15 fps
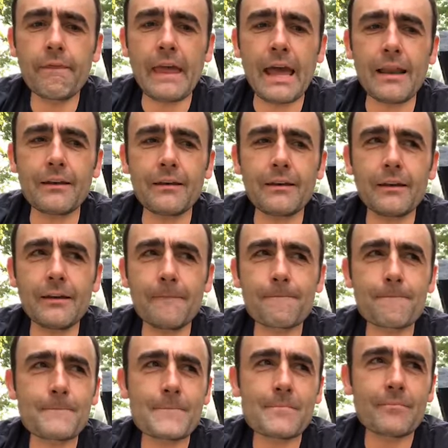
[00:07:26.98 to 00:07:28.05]
that
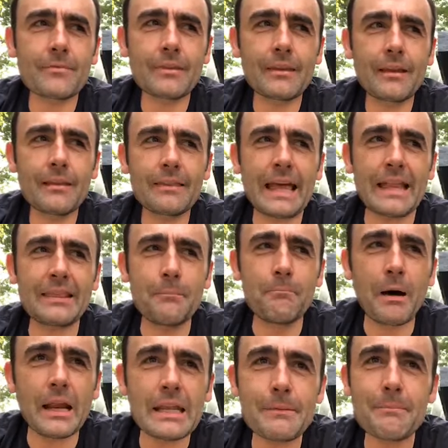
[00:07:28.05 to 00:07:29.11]
that the
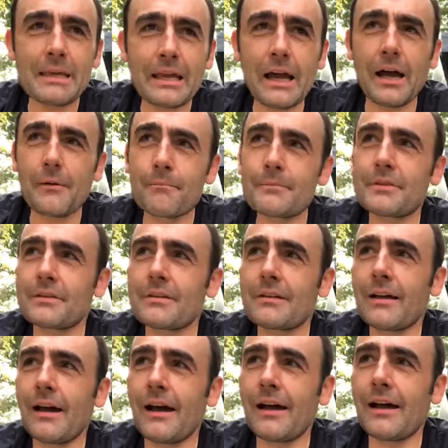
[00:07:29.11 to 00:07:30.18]
money becomes
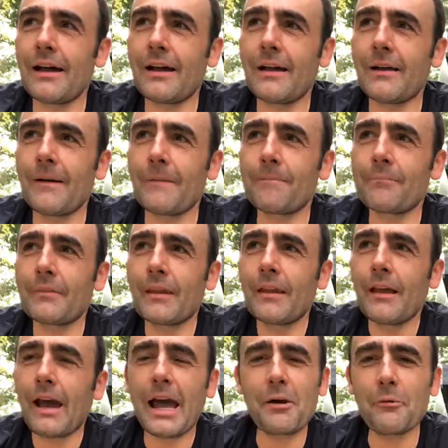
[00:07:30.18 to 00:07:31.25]
uh,
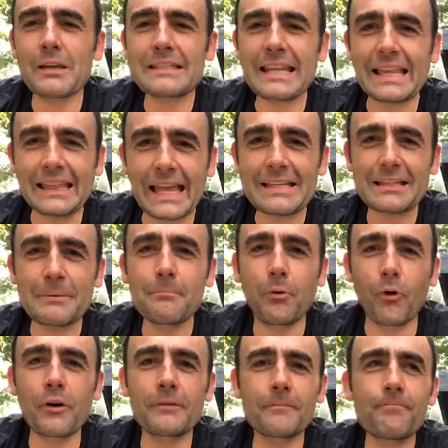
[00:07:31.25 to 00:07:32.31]
I don't want to say less
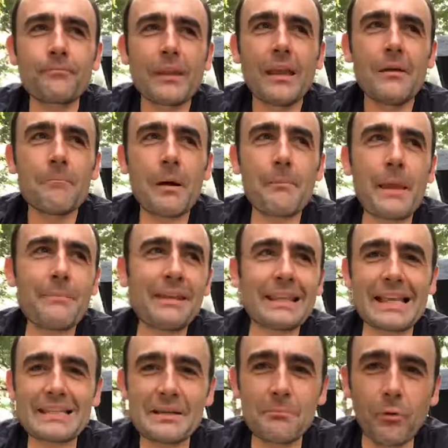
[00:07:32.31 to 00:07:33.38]
important, but maybe
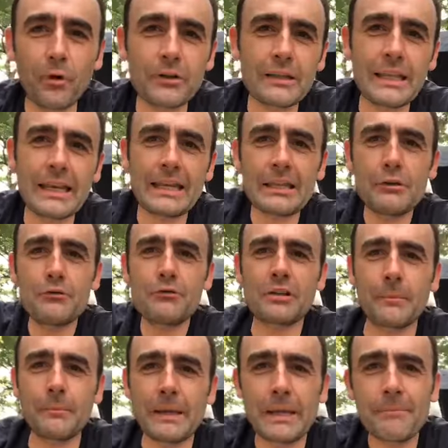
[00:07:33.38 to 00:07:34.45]
less important than it used
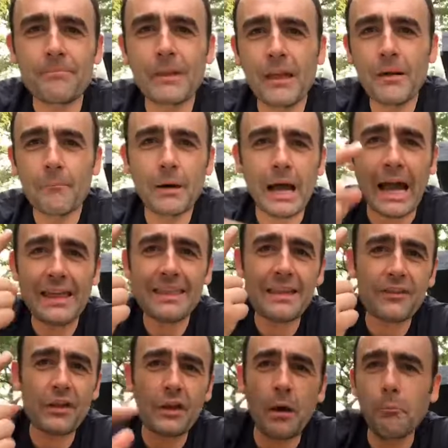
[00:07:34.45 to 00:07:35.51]
to be. But I
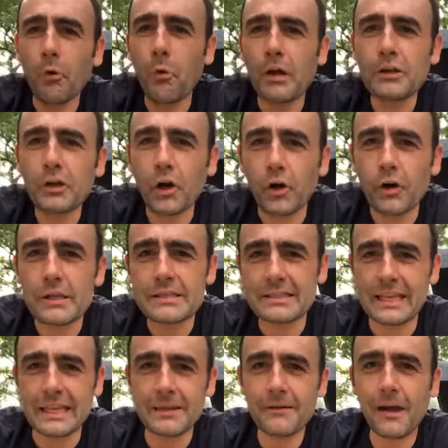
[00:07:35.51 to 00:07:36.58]
think the number one
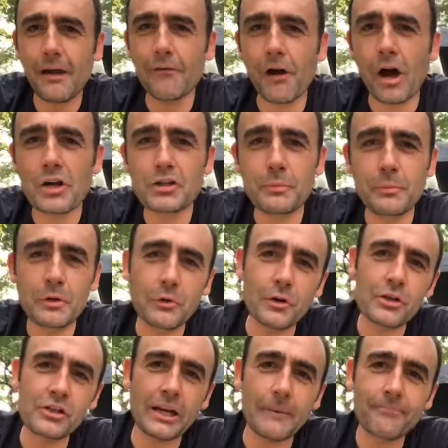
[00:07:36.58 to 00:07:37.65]
currency of
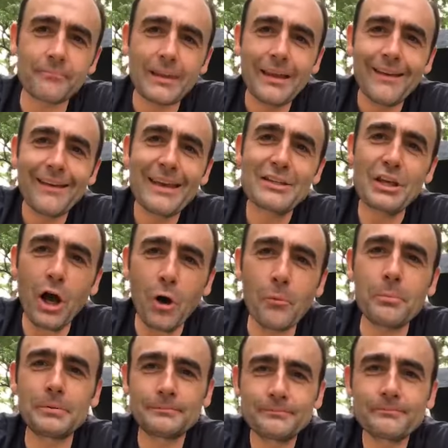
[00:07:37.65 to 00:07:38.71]
entrepreneurship is hope.